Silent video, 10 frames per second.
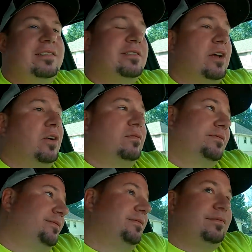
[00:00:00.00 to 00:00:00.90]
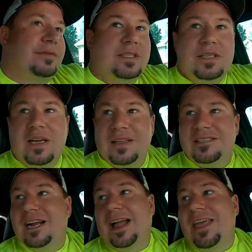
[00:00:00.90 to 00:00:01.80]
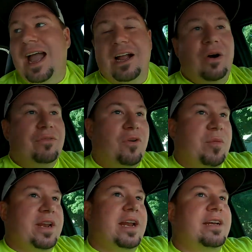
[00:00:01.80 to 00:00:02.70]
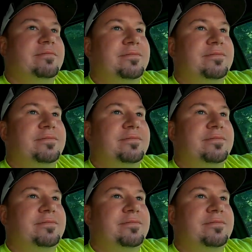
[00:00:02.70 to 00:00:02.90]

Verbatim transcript: So, at least I got that going for me today.